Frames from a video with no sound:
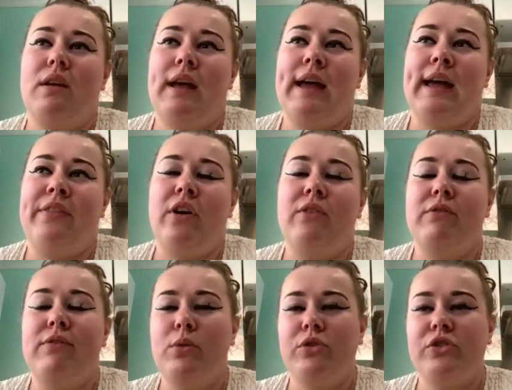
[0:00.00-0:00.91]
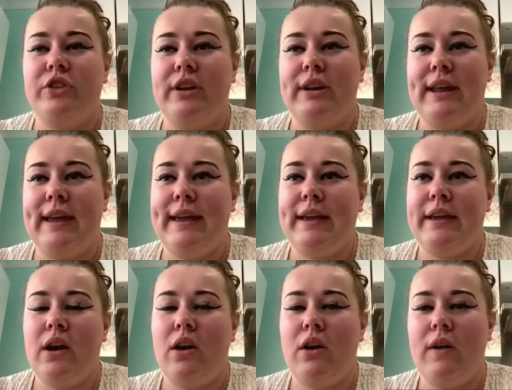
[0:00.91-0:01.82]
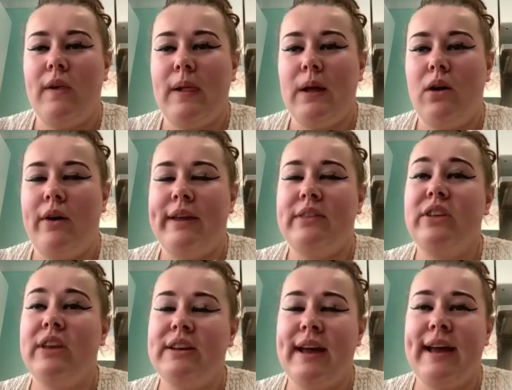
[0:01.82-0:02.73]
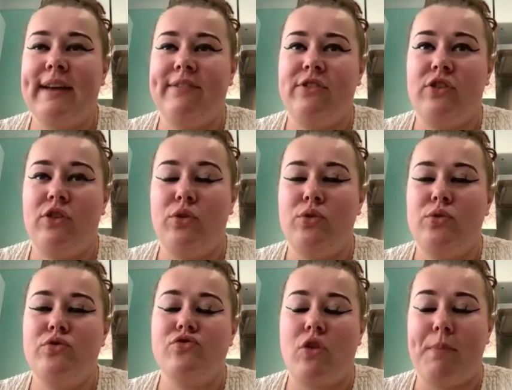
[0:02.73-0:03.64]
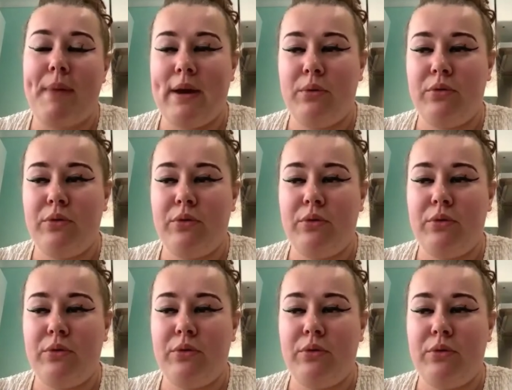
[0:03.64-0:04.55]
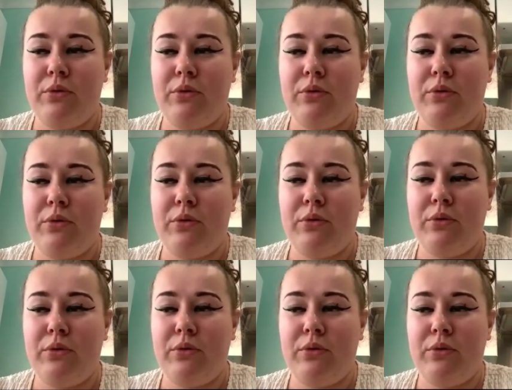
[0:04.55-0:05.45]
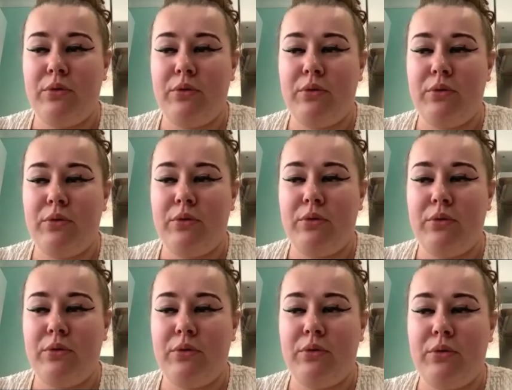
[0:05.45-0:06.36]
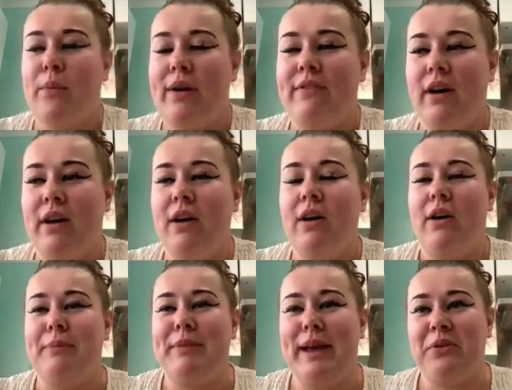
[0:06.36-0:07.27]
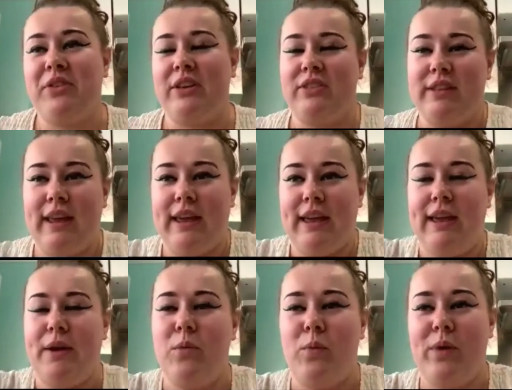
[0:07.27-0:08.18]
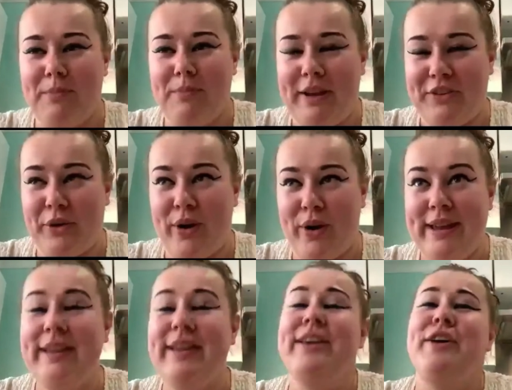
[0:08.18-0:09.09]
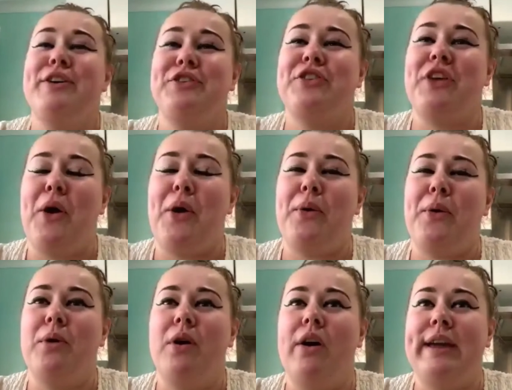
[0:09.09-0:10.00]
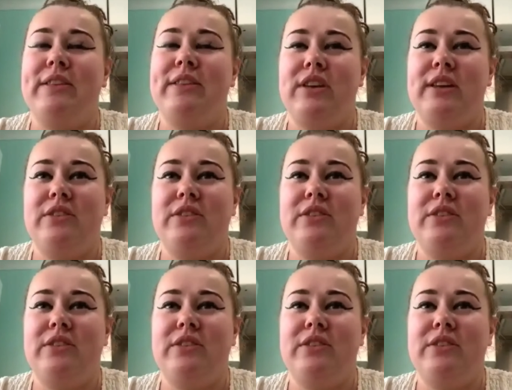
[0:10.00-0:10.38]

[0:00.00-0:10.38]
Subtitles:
unfortunately, I did have to drop out of university. However, I'm now sitting here with my degree. So I did